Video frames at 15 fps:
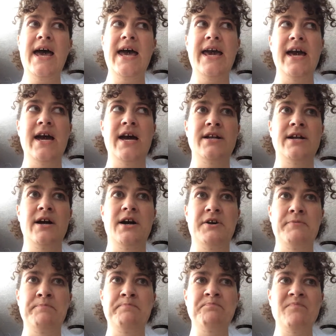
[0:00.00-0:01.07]

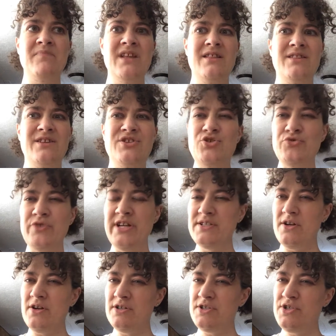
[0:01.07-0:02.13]
And the
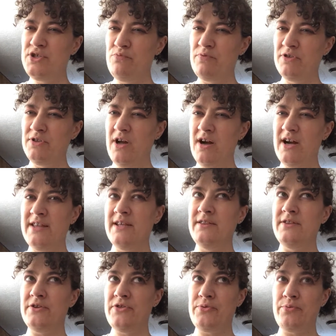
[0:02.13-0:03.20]
strings aren't super long. I think
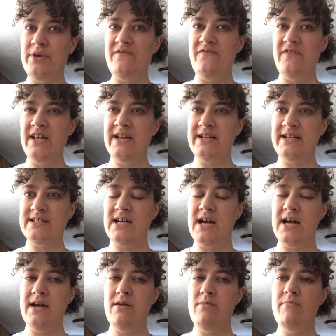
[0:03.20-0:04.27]
they're 3 feet at a
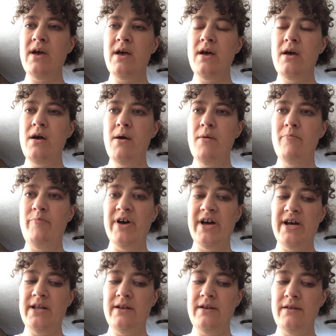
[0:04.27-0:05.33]
time,
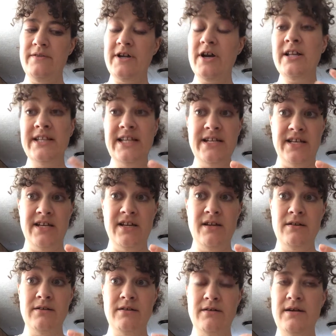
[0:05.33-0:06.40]
but they're LED
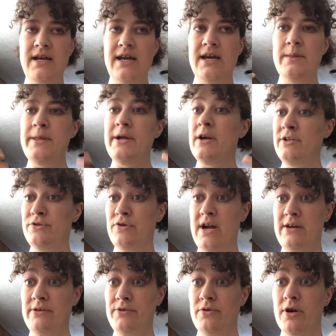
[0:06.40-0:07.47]
and they're
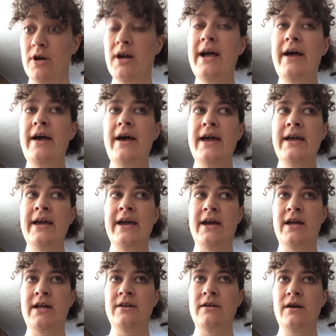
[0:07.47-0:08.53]
indoor-outdoor,
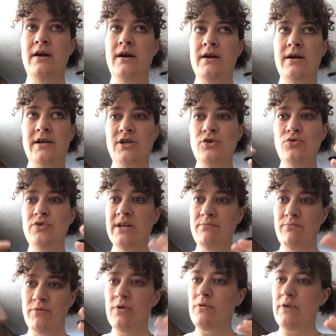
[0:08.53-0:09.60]
and you
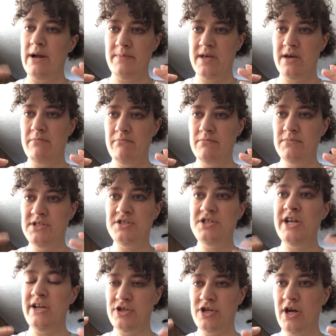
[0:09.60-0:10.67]
can program them to
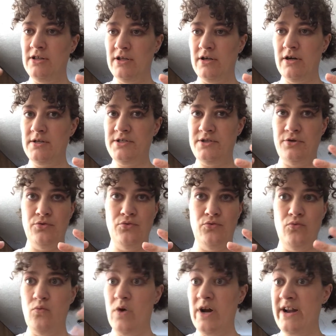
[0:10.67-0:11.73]
change color to
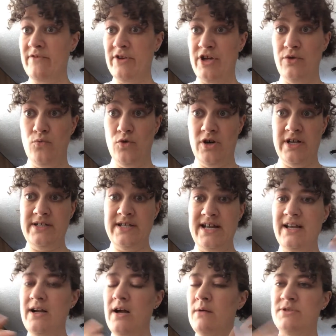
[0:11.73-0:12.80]
whatever you want.
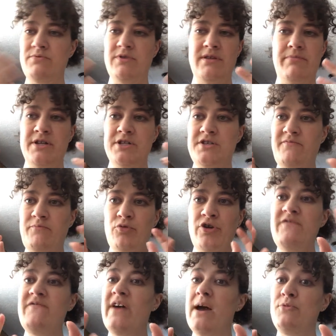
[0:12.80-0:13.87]
And it comes with a bunch of
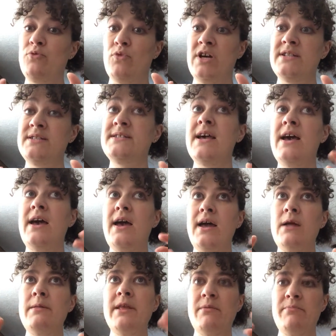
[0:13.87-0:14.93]
prefabbed ones
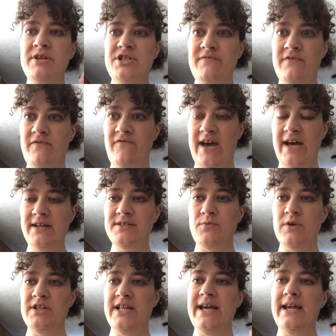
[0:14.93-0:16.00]
and then a bunch of effects
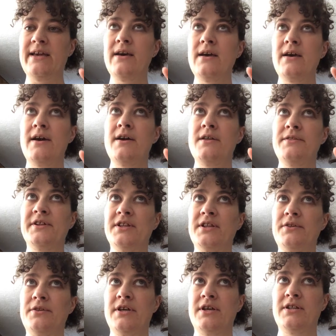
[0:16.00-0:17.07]
where like
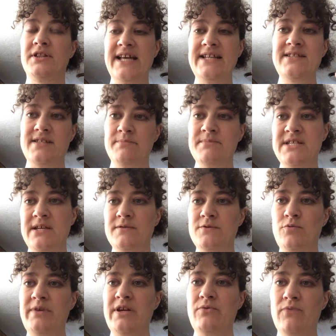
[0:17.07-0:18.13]
the lights themselves
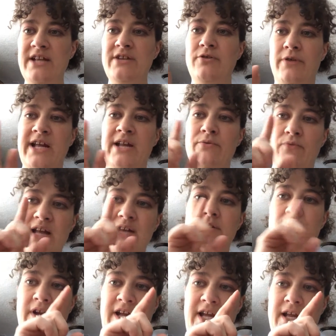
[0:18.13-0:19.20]
will be red,
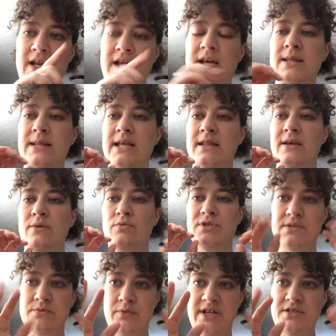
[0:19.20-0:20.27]
green, and then they will
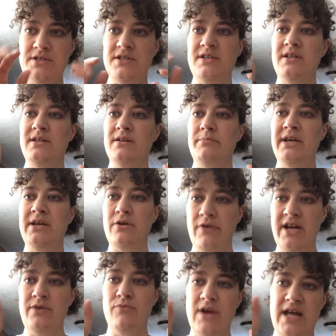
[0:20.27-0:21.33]
switch, and then they'll be
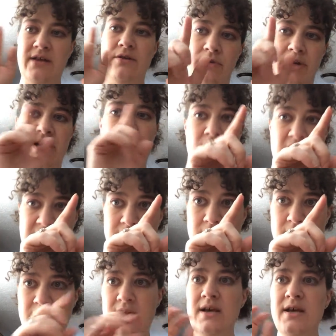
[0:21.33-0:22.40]
green,
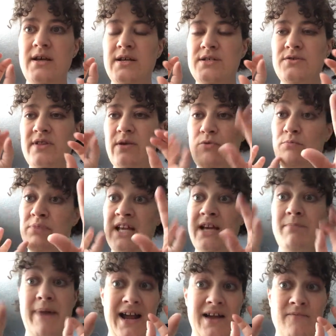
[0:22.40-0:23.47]
red. So they will
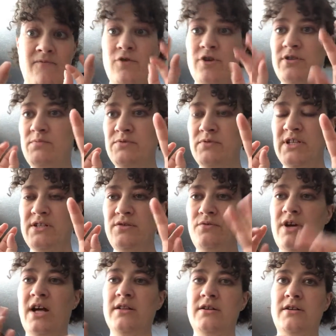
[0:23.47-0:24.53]
blink back and forth between 2
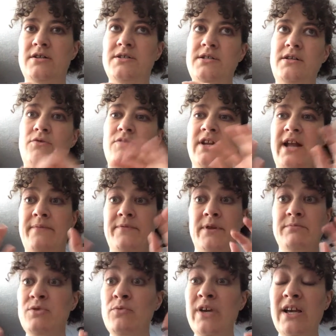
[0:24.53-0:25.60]
colors. You can have
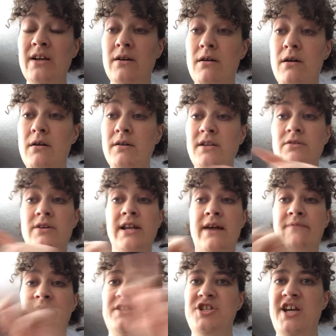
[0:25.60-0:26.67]
them twinkle. You can
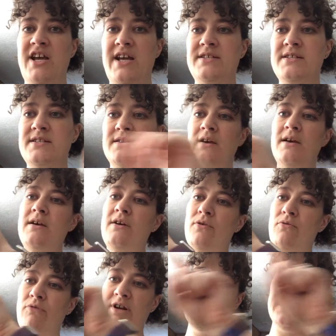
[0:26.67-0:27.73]
have the chase,
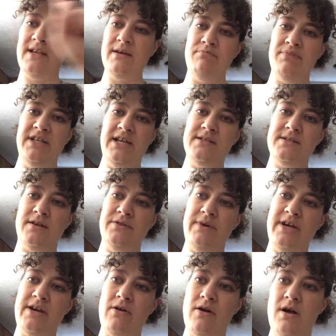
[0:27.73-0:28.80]
where it's like it blinks all the
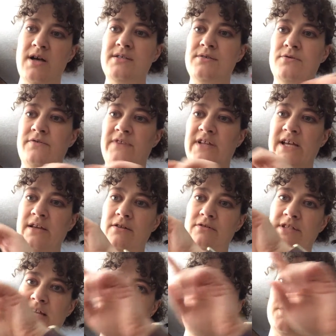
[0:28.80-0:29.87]
way across, sort of like your
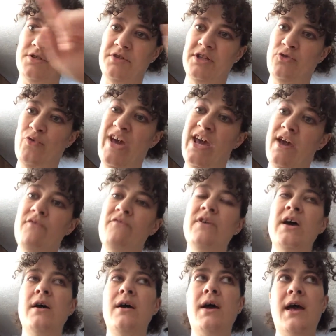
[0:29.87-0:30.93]
lights are doing the wave.
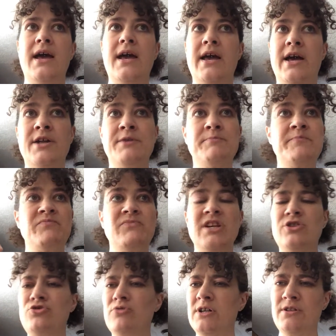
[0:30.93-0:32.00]
And
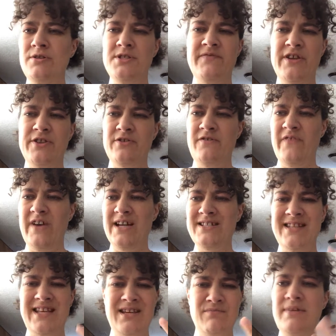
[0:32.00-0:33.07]
truckloads of other
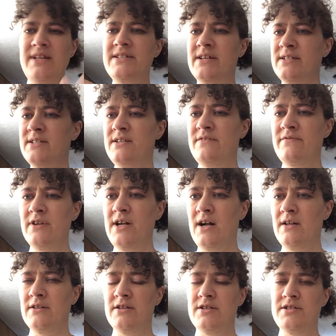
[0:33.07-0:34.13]
effects. They can be tons of different
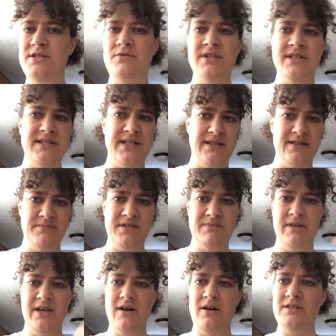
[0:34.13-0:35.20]
colors. You can set them to
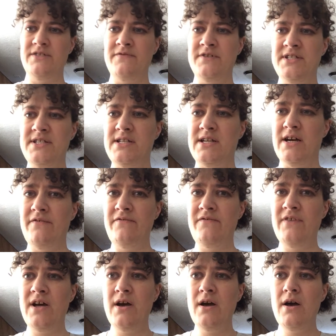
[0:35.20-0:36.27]
be all different stuff.